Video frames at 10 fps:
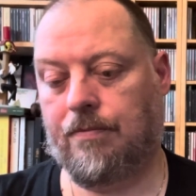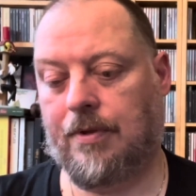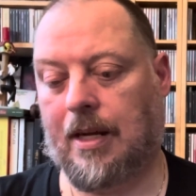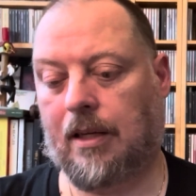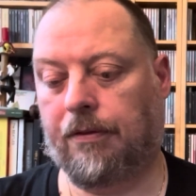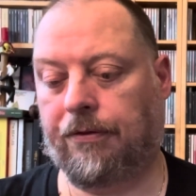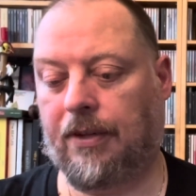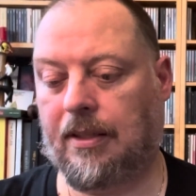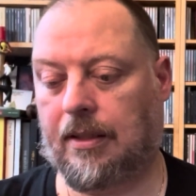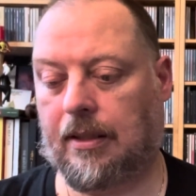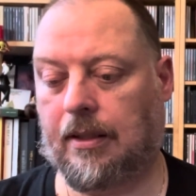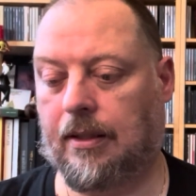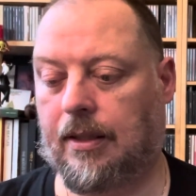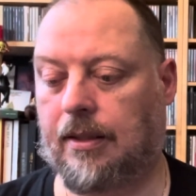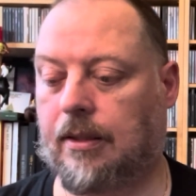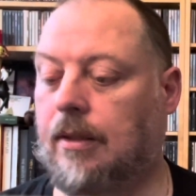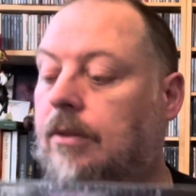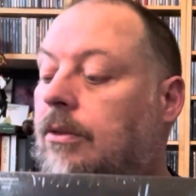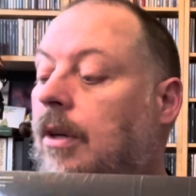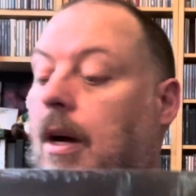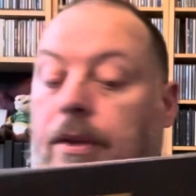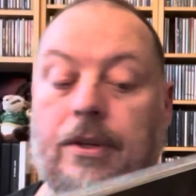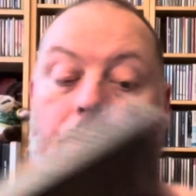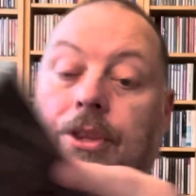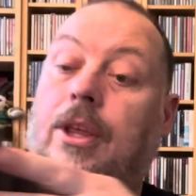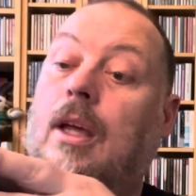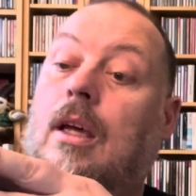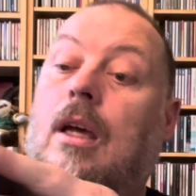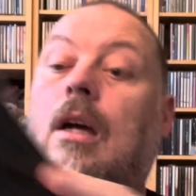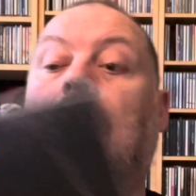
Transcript: that'll fit this rather thick